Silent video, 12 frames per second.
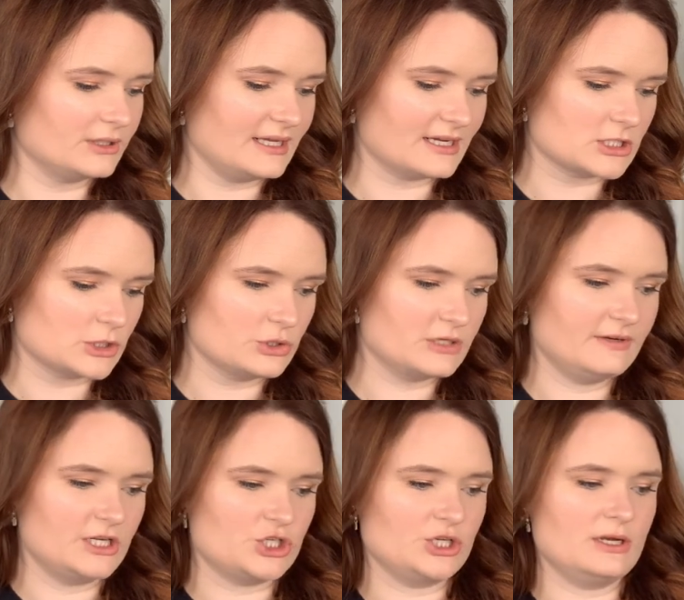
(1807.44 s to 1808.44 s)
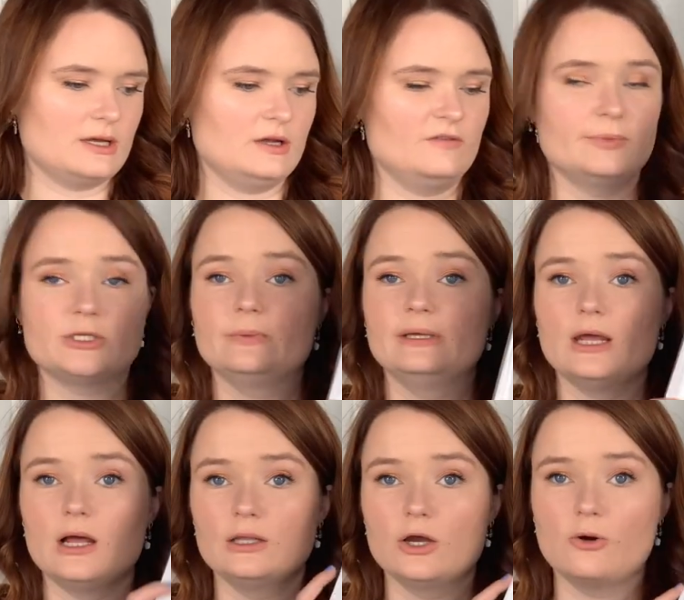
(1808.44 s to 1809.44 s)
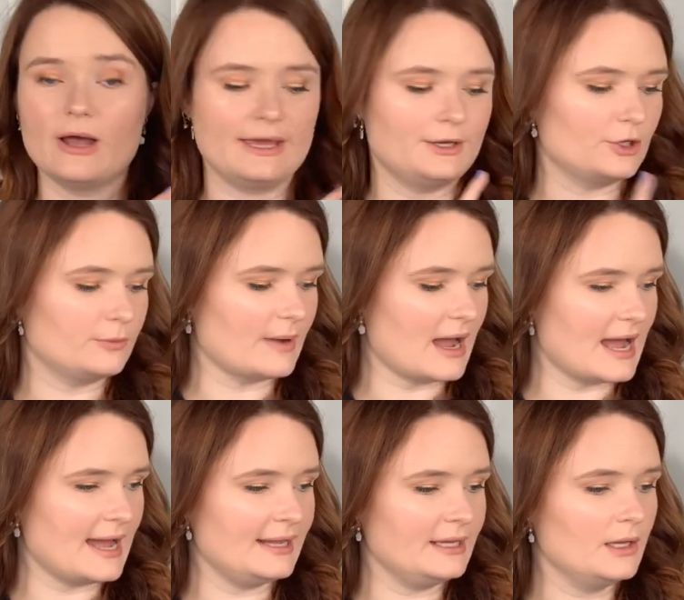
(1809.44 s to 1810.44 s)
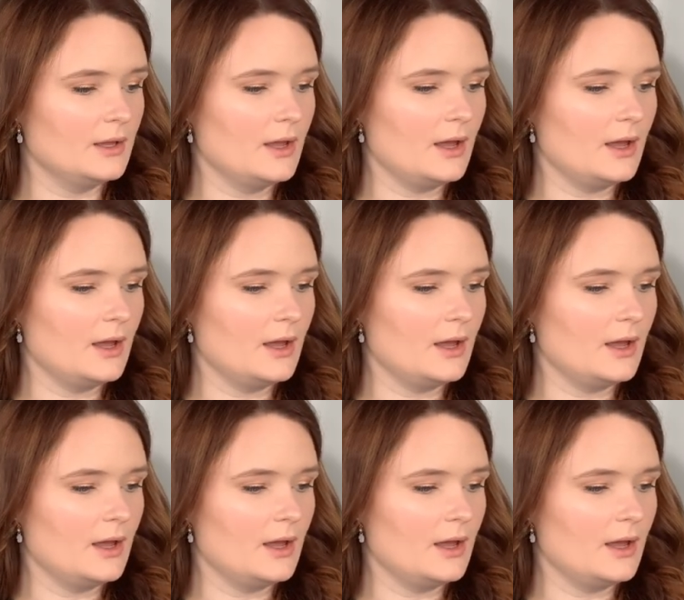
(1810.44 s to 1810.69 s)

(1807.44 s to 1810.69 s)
the exclusive edition of Between Hello and Goodbye,